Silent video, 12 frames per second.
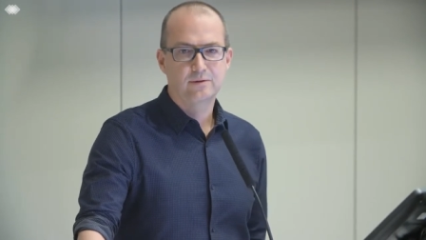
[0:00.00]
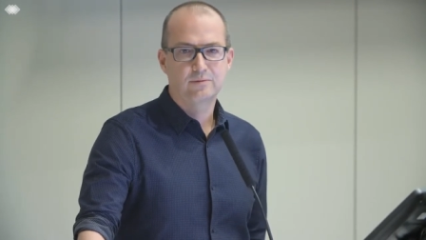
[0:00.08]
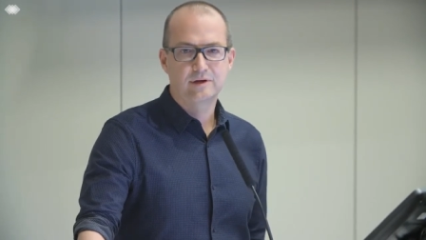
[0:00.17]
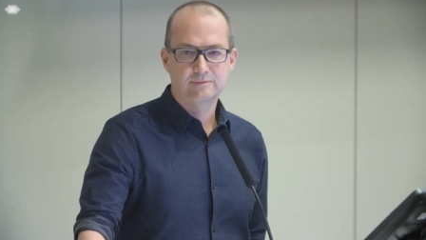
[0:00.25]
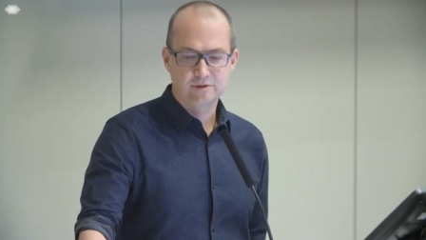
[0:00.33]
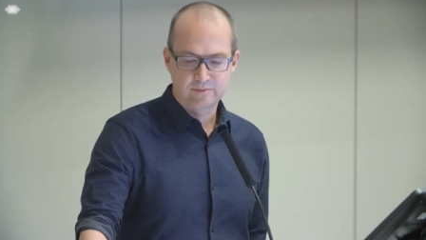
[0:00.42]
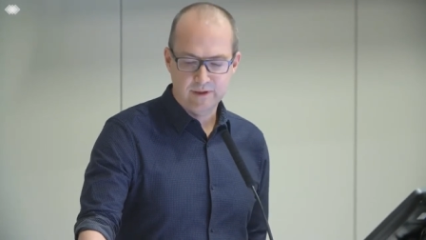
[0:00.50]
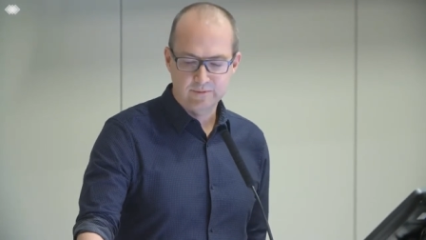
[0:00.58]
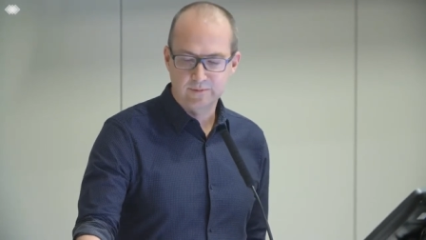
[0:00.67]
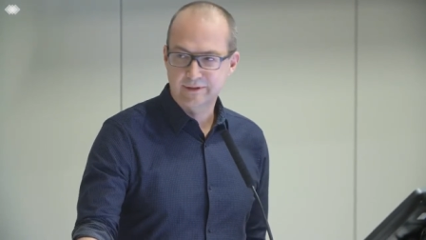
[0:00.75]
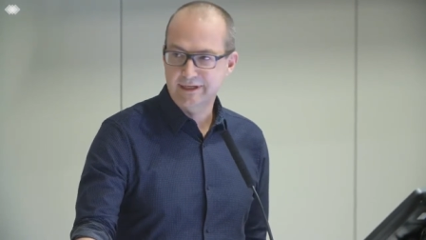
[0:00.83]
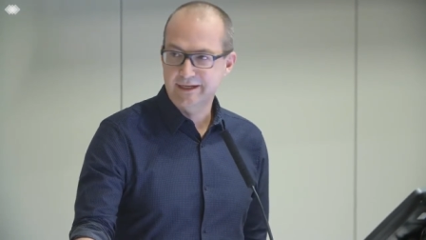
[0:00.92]
One of the most
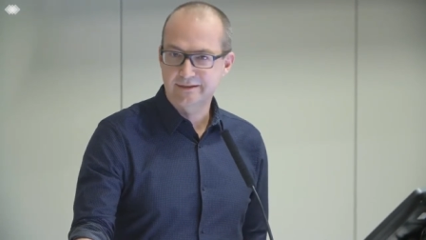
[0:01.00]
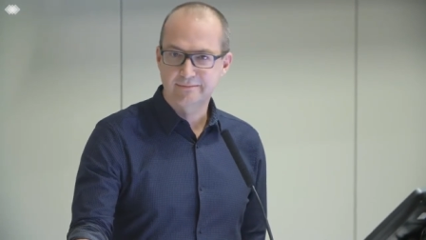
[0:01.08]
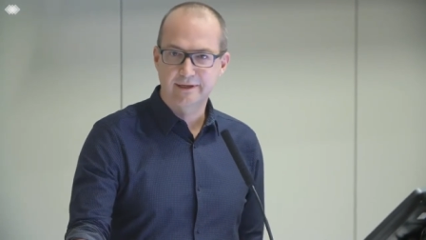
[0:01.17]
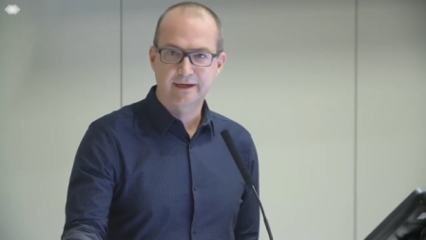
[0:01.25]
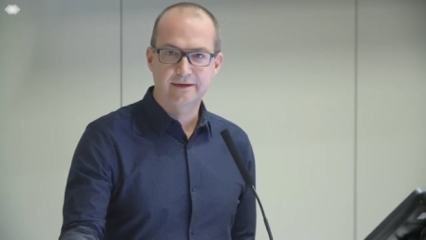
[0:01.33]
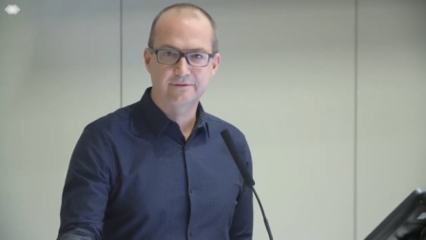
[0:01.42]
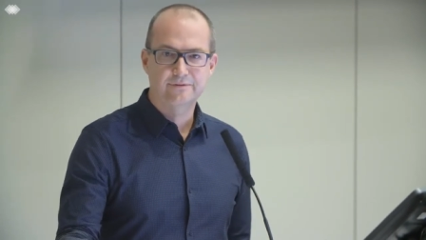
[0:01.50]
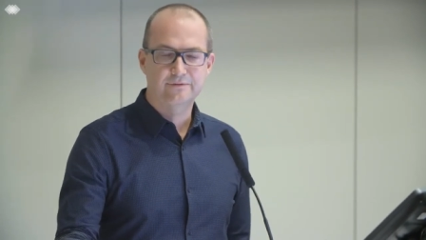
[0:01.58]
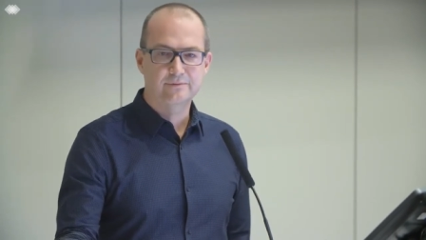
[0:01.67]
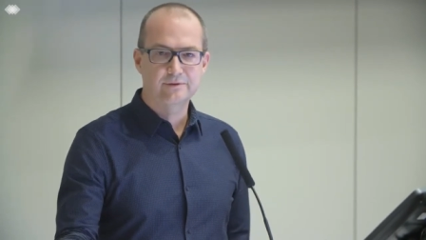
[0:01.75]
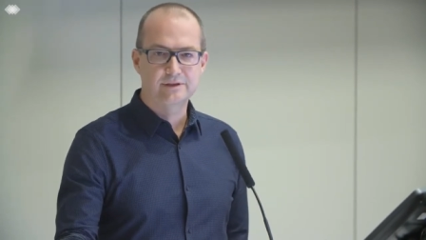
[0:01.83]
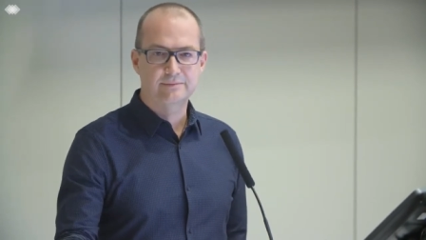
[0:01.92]
memorable days in my life
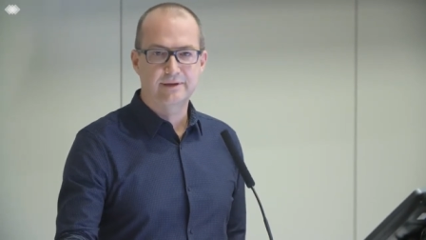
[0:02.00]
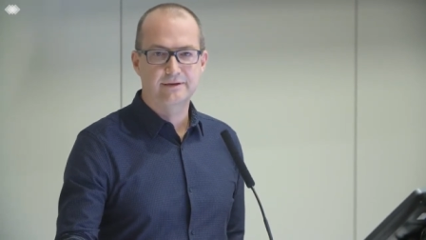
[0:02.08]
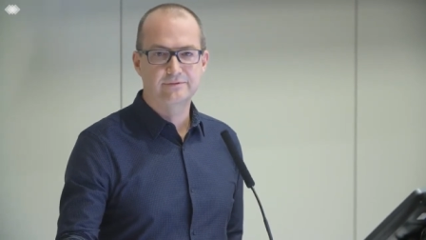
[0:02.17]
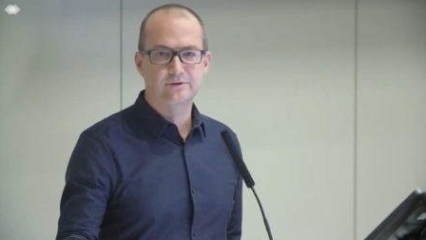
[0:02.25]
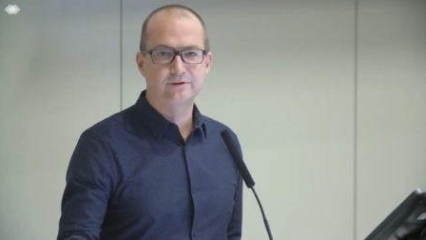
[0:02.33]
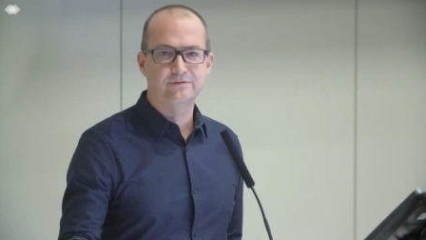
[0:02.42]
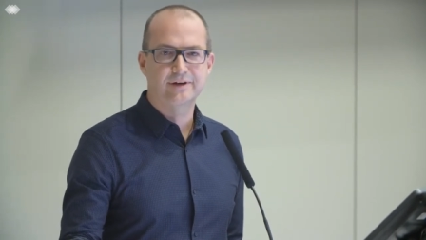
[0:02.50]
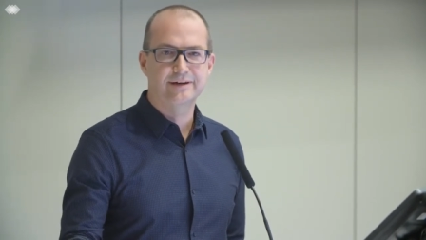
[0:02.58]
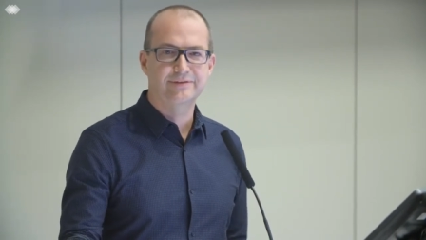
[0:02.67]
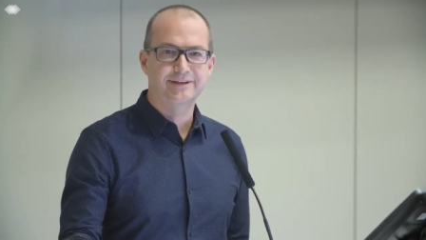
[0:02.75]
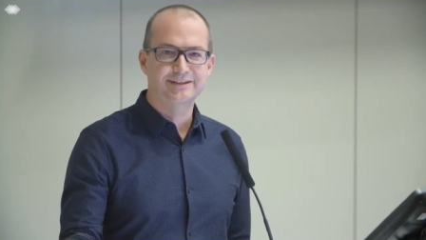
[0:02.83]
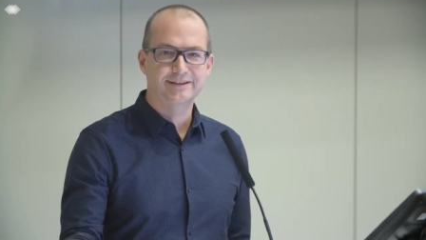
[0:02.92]
was about four or
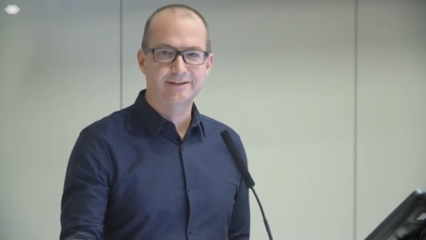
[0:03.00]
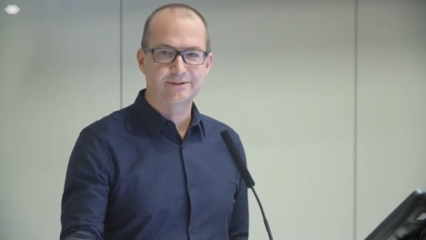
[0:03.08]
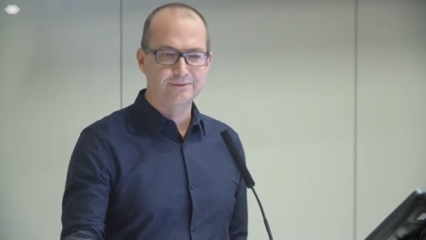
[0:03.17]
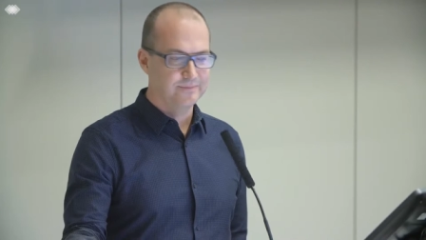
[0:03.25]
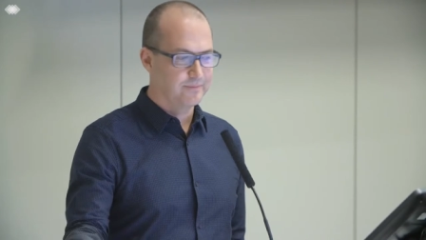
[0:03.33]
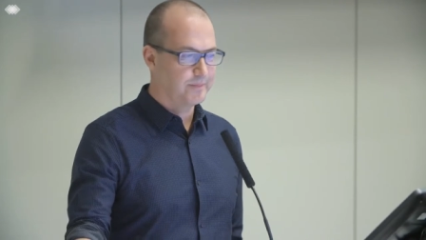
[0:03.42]
five years ago